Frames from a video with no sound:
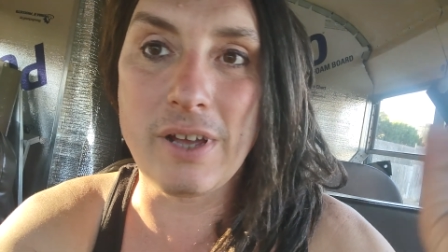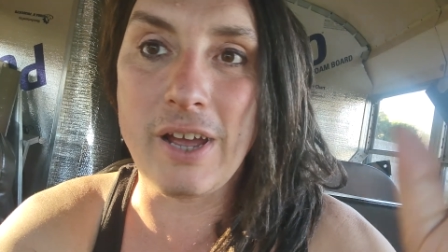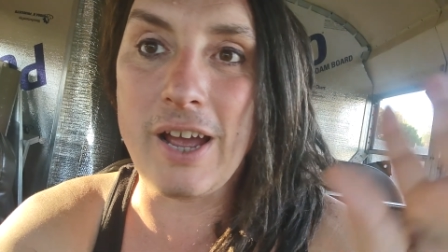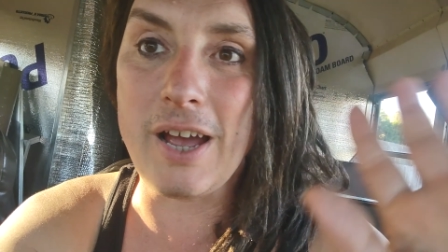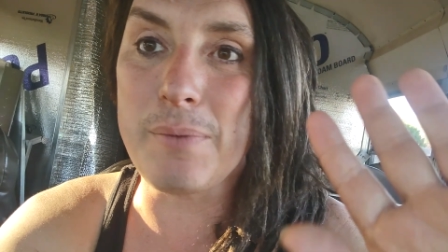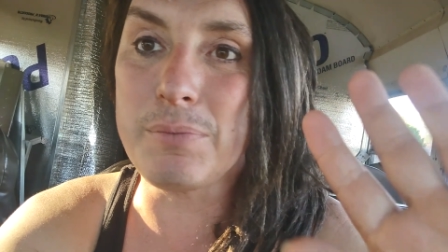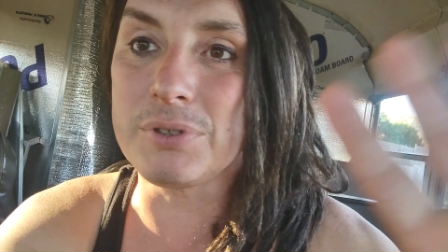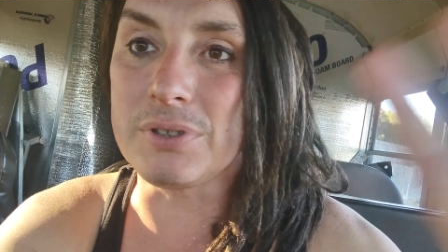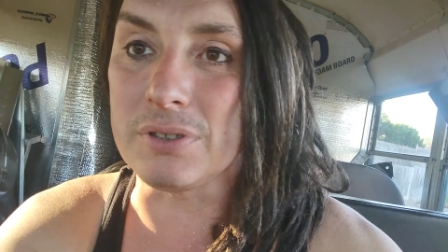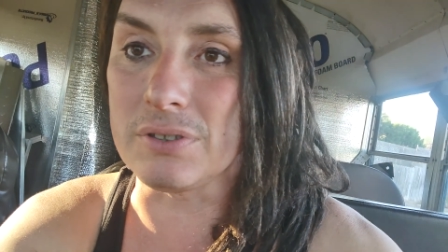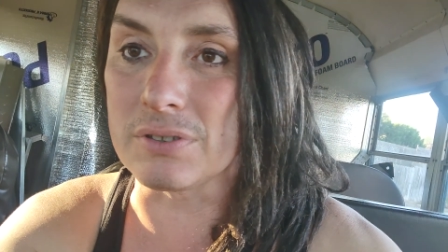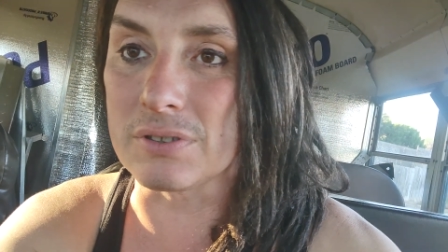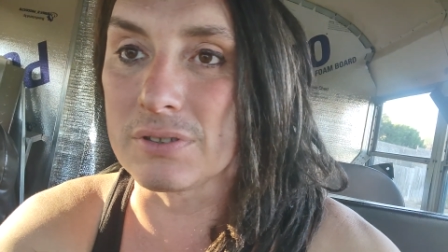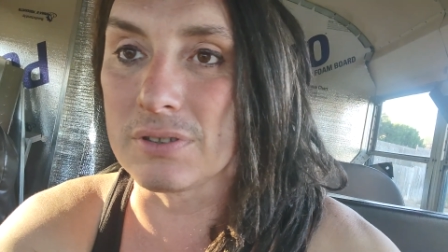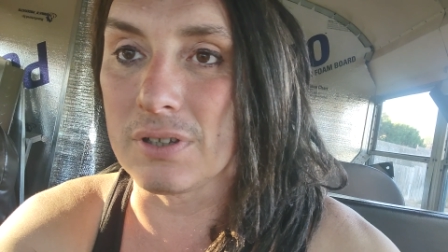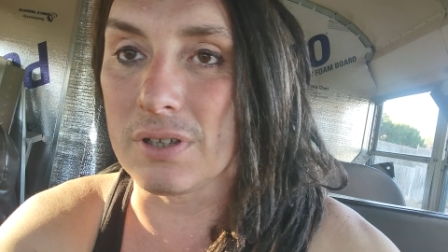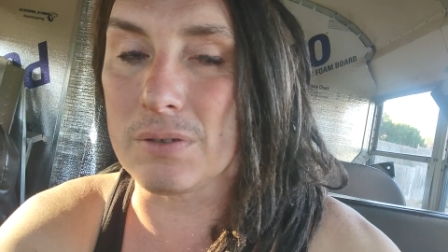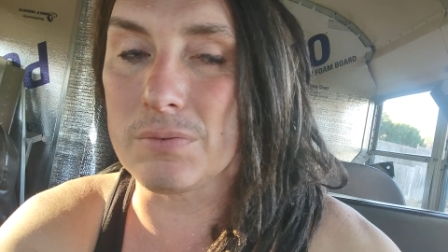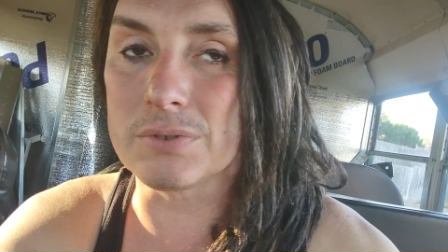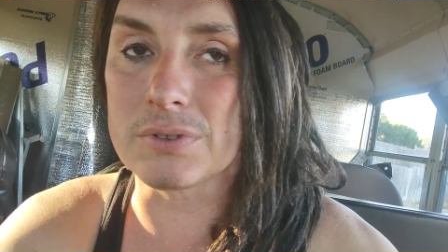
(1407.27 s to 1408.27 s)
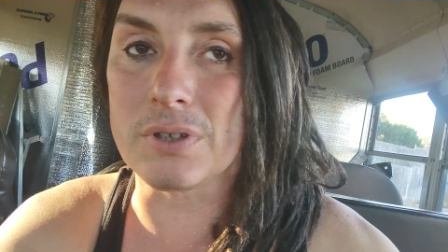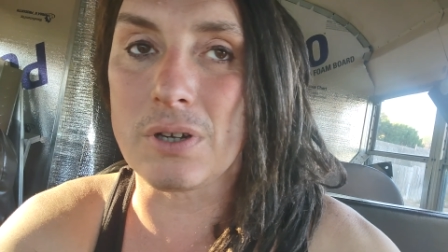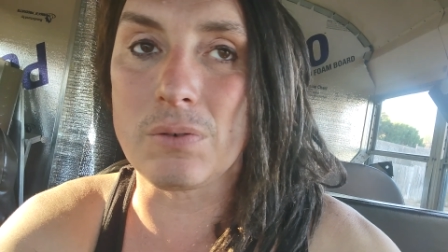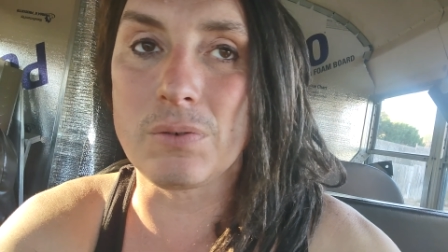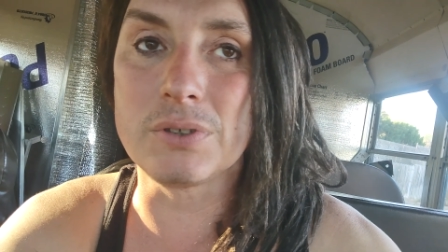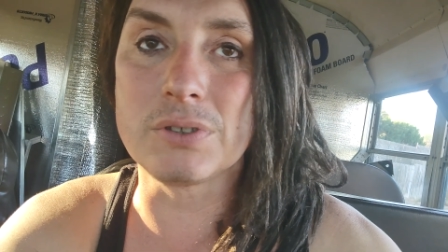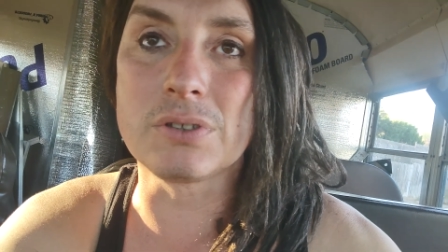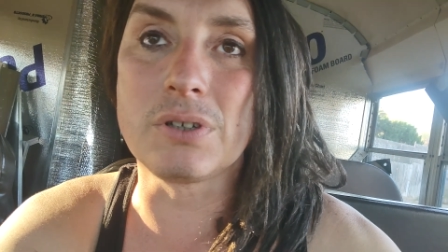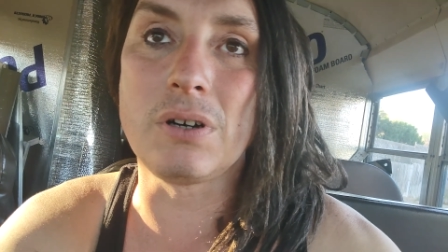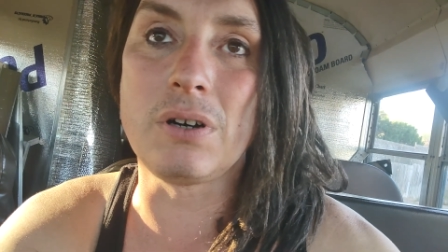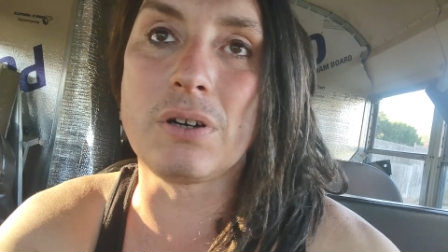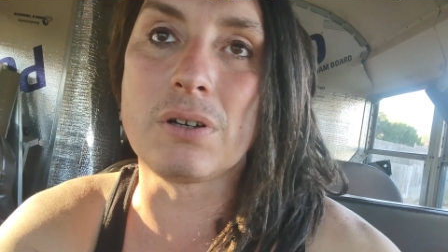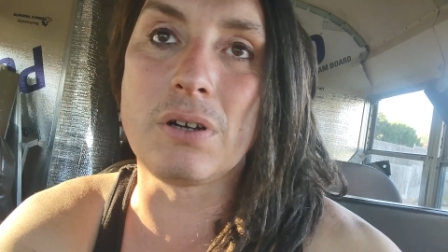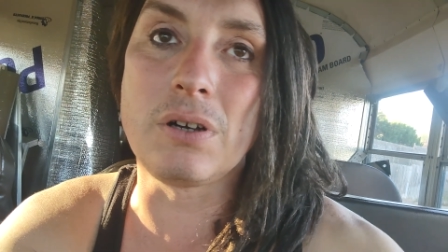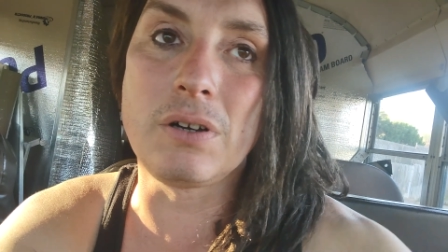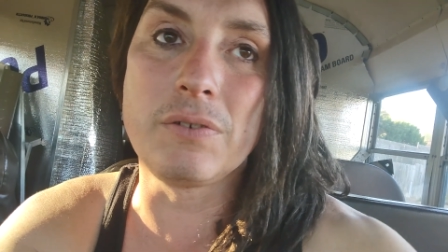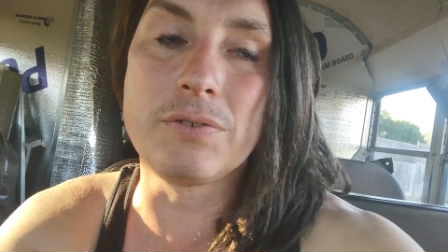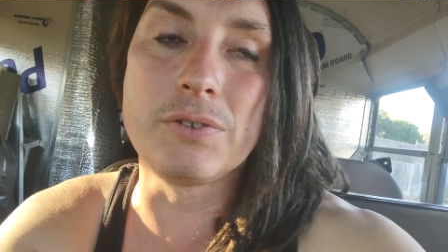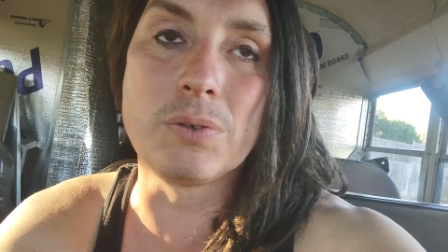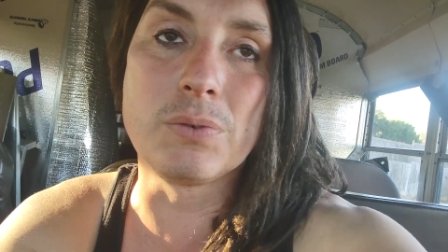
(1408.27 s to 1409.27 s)
absent. I was always gone
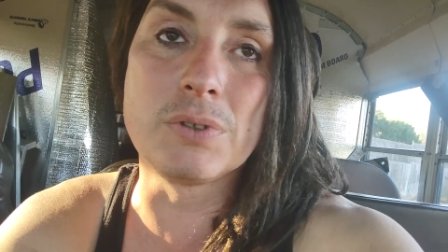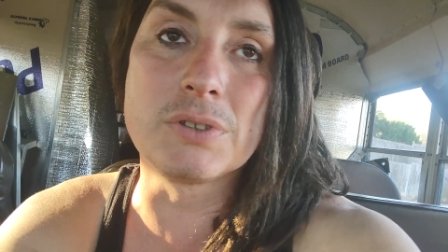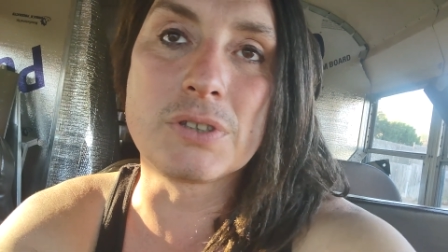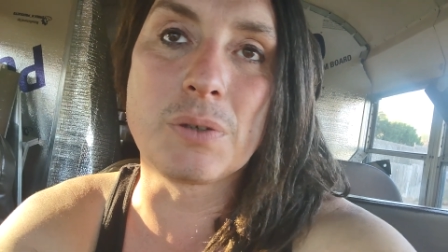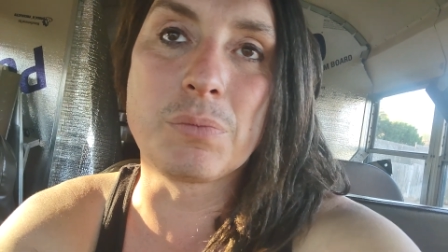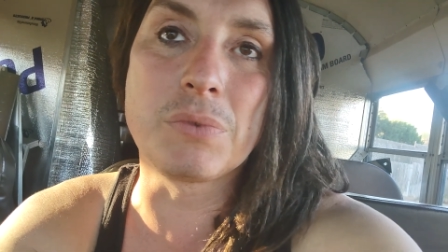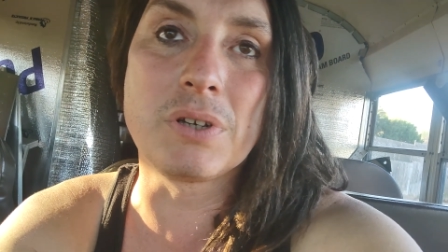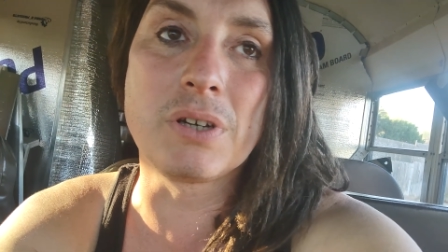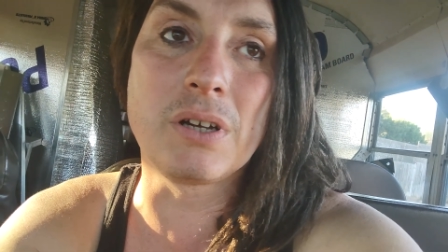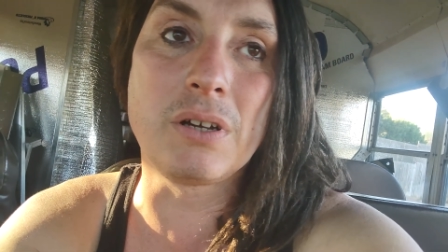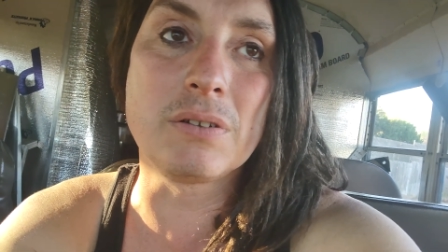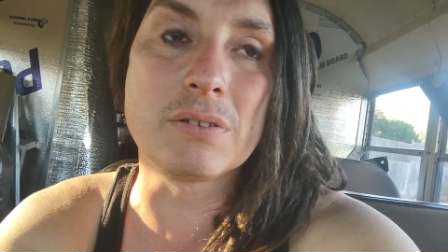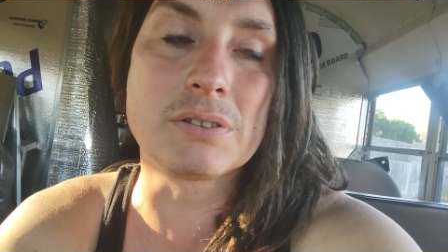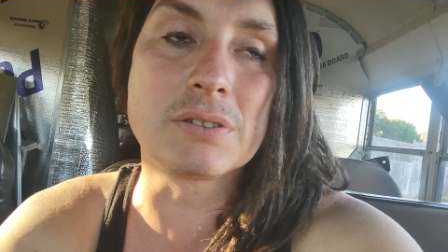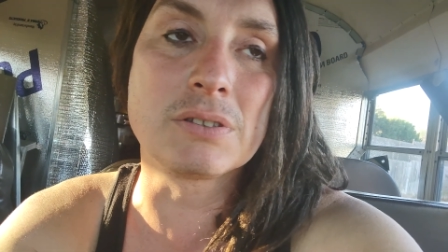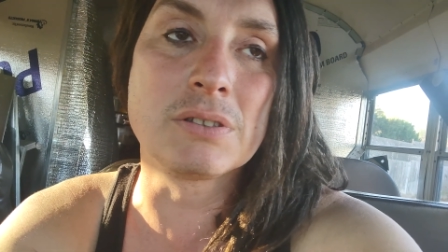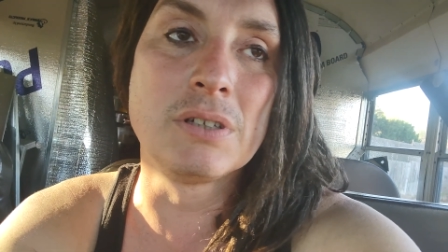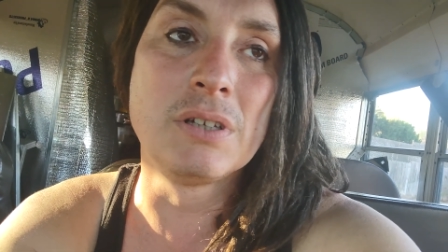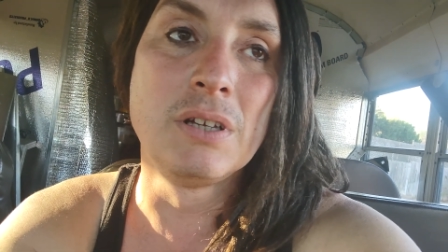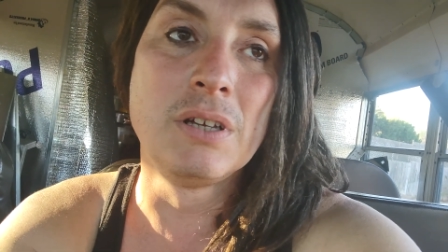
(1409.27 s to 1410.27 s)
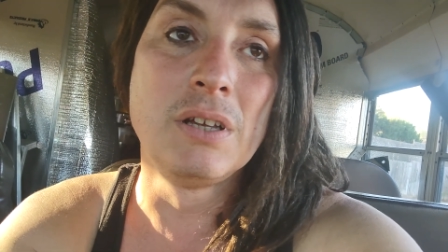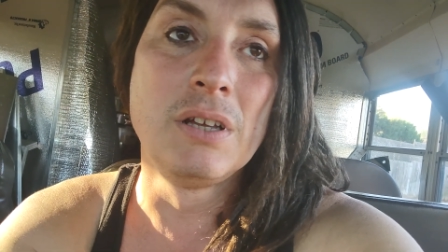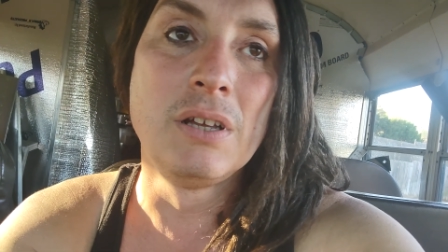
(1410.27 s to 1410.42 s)
off doing something else